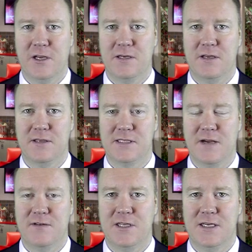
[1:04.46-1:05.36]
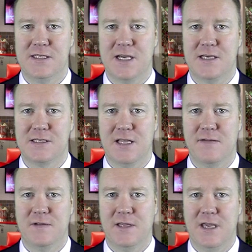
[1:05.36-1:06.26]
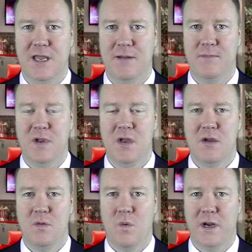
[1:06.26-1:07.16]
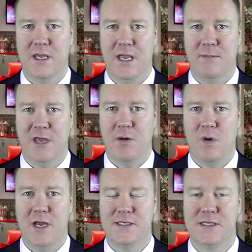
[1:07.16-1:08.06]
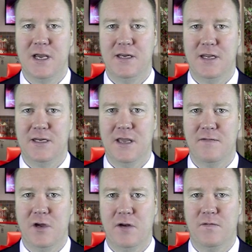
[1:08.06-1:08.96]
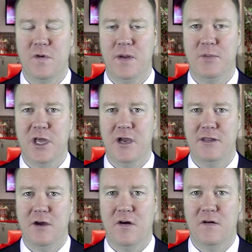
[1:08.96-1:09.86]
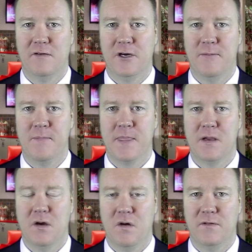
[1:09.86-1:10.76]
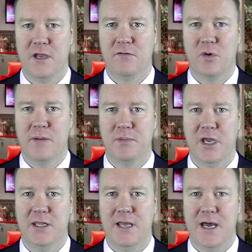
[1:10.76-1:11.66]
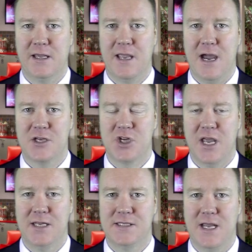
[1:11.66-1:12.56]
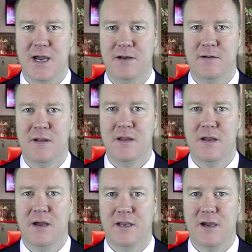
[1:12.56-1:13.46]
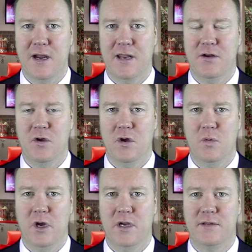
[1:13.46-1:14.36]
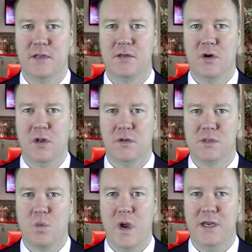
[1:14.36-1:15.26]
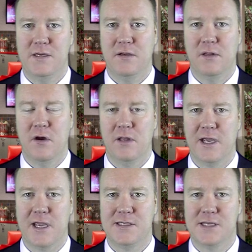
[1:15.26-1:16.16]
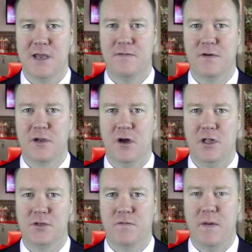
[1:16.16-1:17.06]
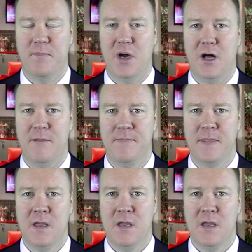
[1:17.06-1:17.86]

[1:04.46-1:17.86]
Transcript: until 17 seconds left in the game. What a game that was. I did give out a free play on the over. Hopefully everyone played that. It cashed hands down. I kind of knew it would. The total is way too low, like I said, for college football.